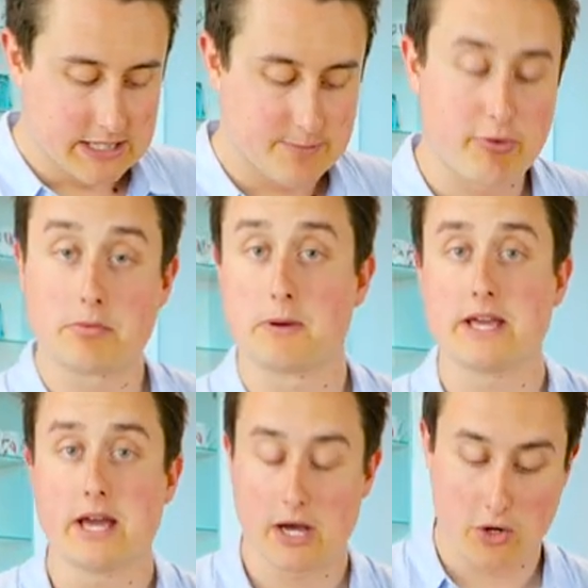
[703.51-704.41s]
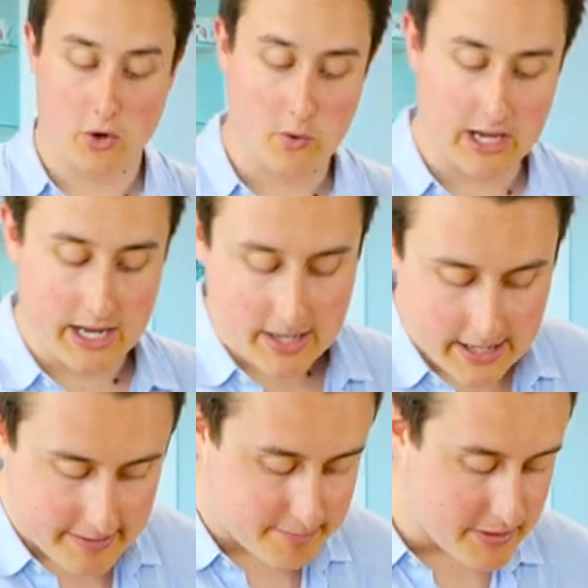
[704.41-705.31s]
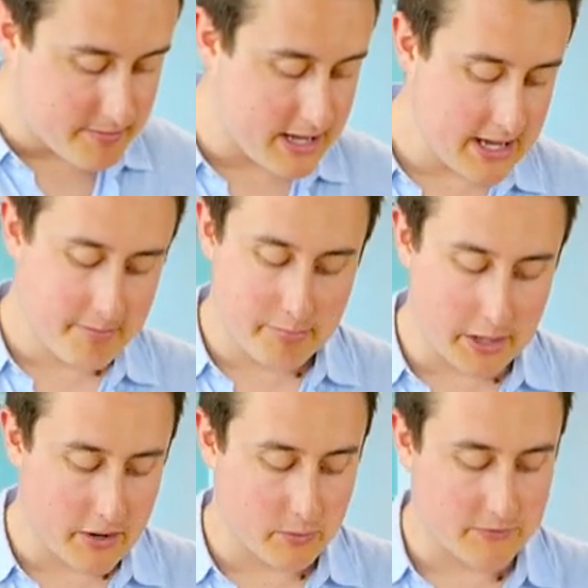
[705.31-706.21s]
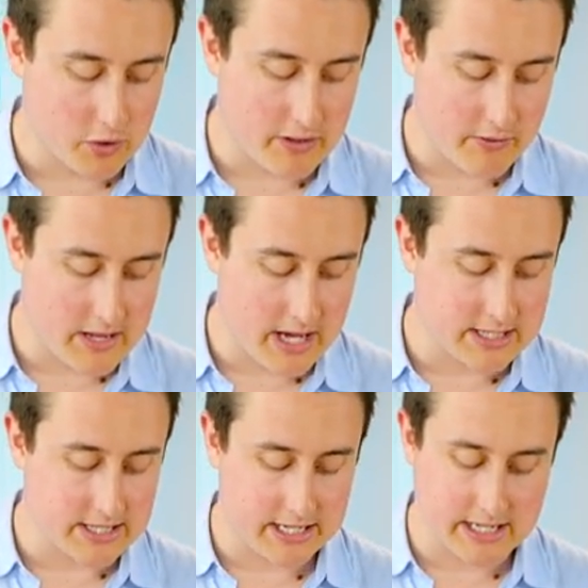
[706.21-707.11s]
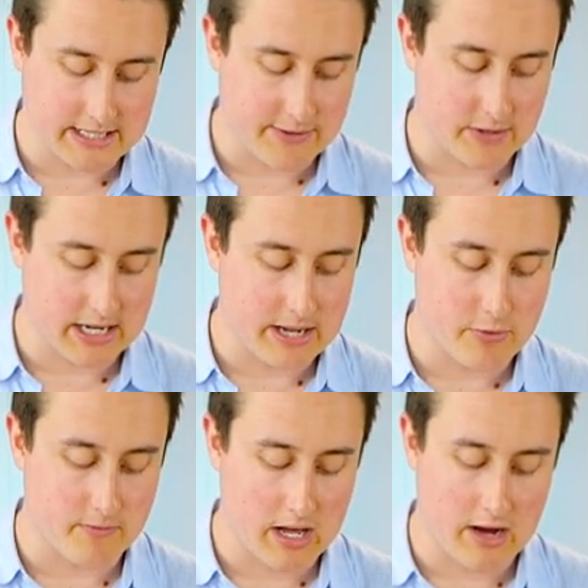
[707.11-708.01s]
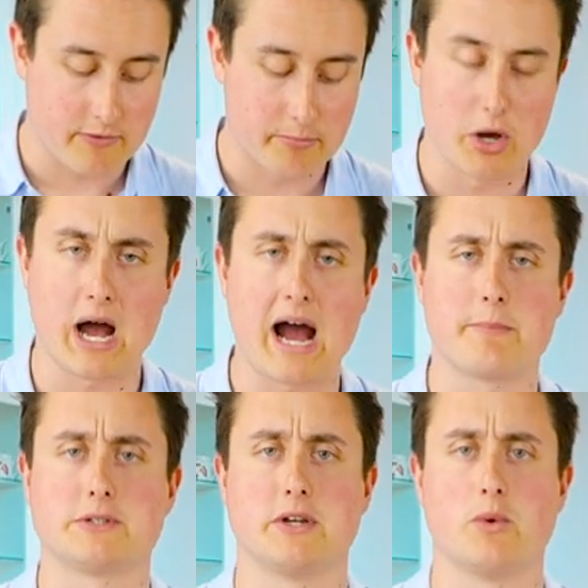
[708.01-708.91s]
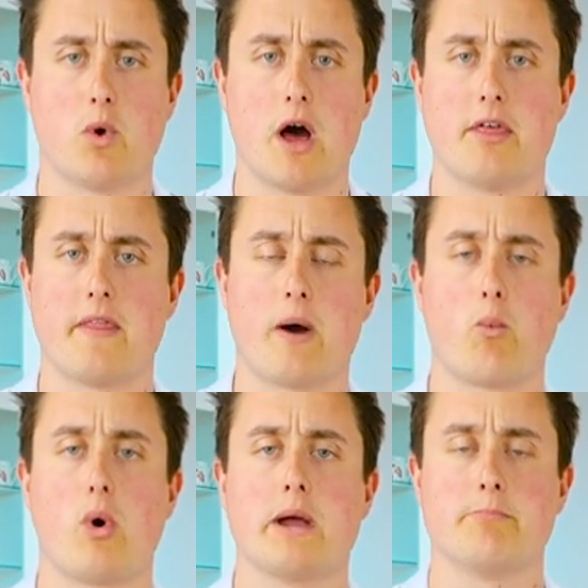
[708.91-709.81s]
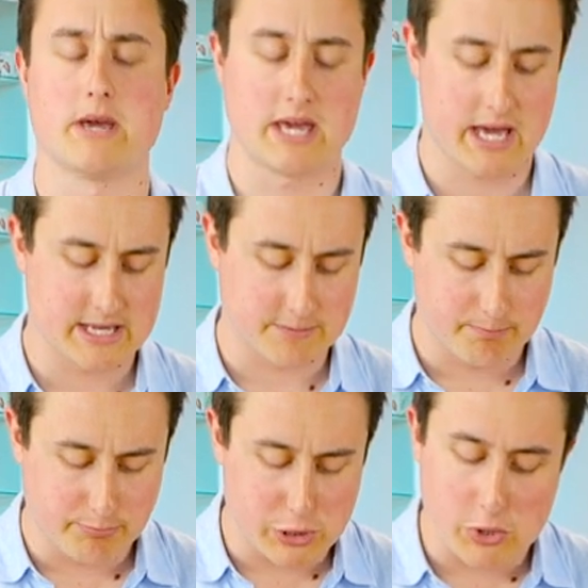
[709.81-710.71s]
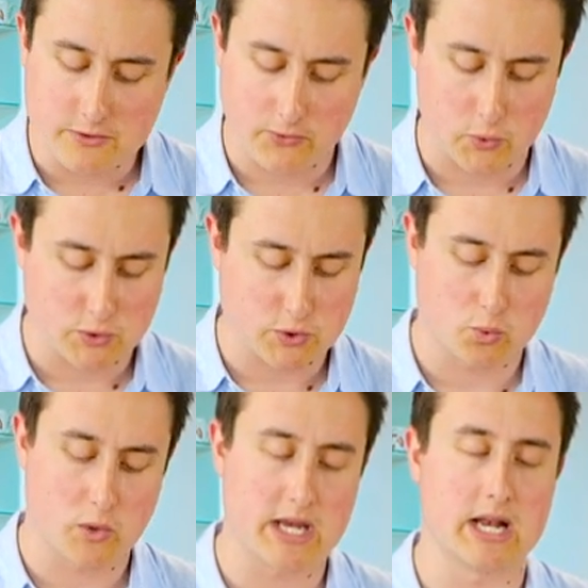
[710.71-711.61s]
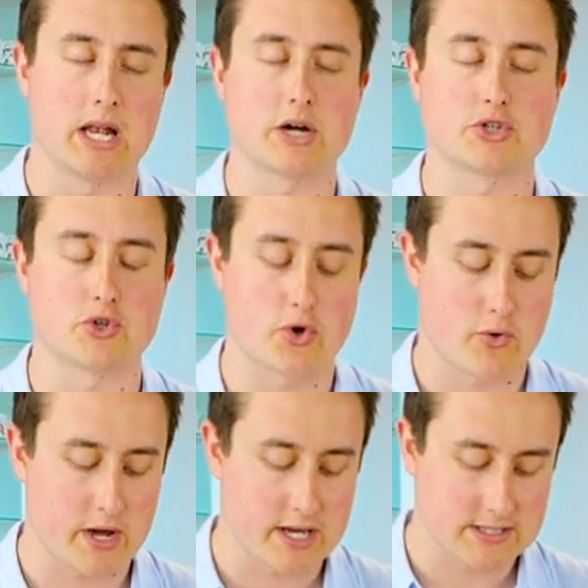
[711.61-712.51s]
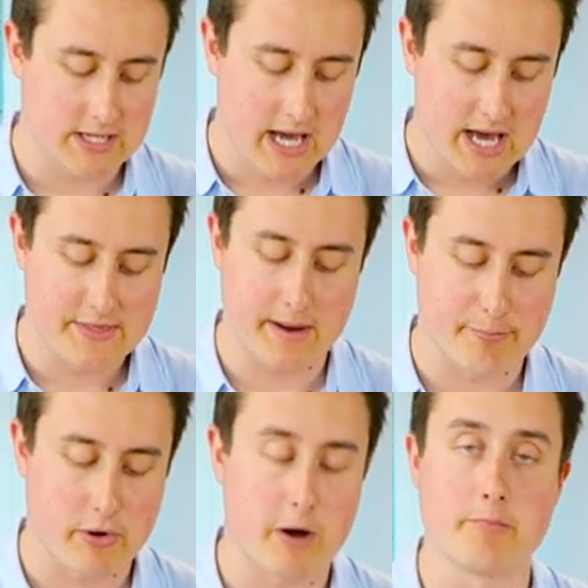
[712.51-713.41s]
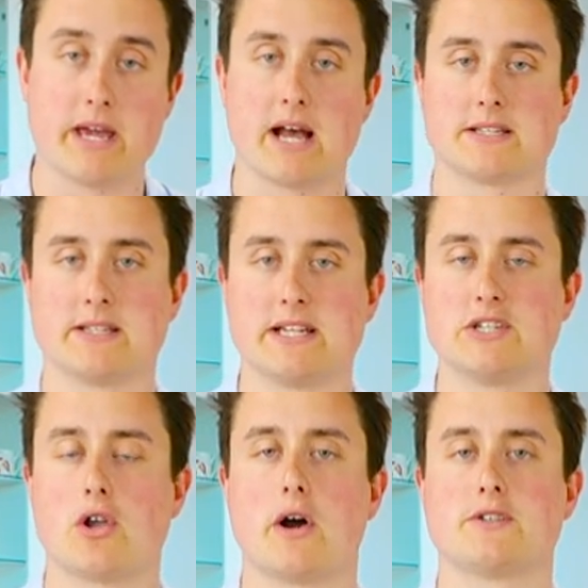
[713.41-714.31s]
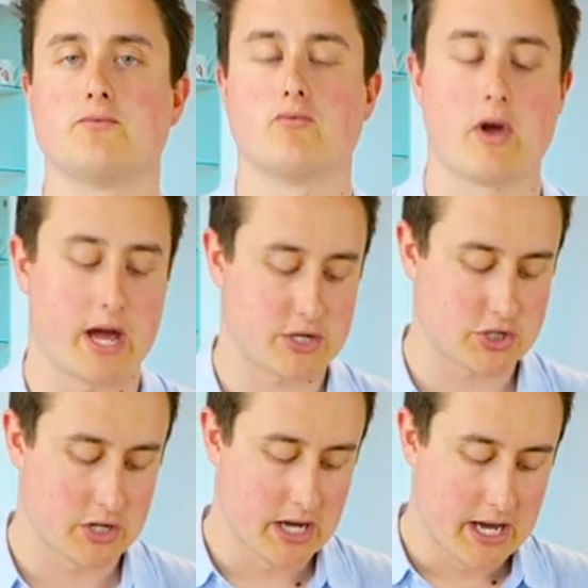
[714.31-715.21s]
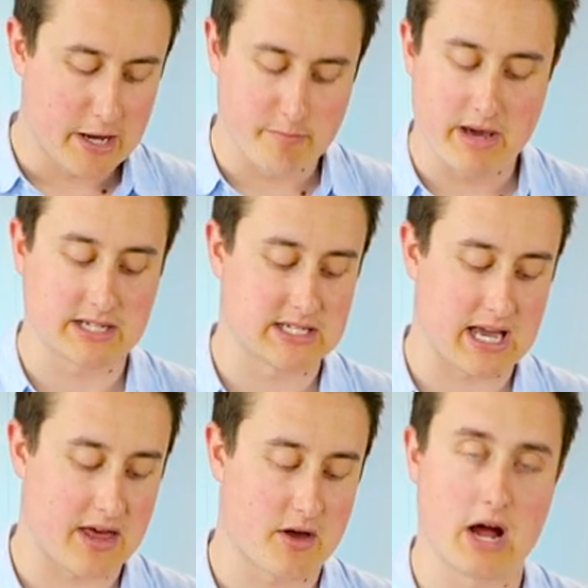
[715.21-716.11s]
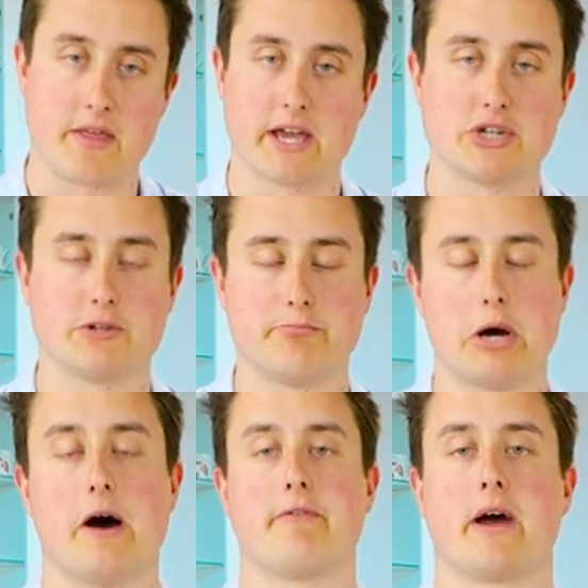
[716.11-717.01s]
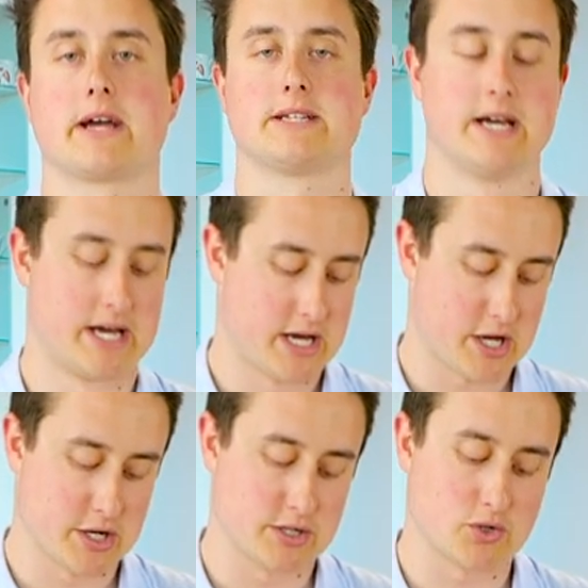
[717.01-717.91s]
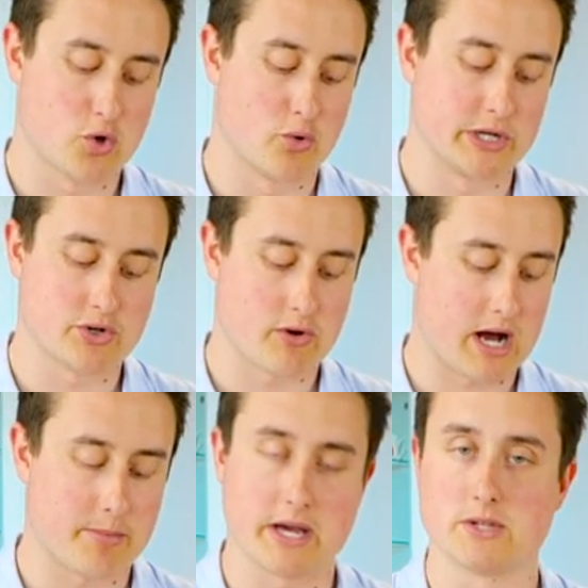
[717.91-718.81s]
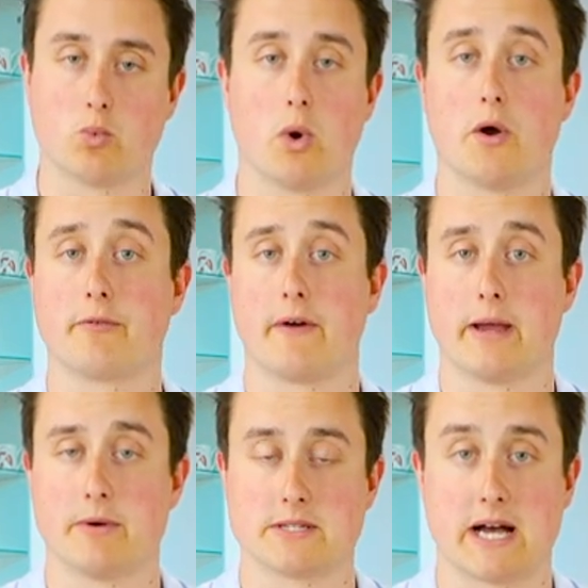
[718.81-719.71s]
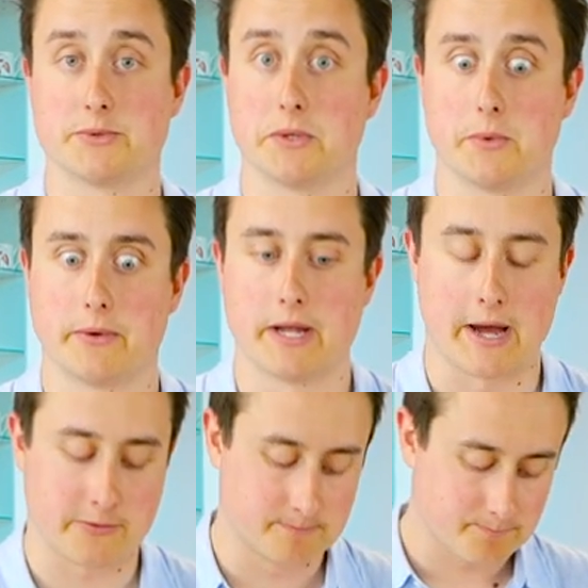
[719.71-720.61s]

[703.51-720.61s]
Probably a lot quicker than me, but we've got there in the end, and it is definitely a labour of love, but absolutely worth it. That white meat is beautiful, sweet, luxurious, and that brown meat, as I said, is nice and rich, and mixed together, I think it's just perfect. And Cornish crab is world famous, as we well know.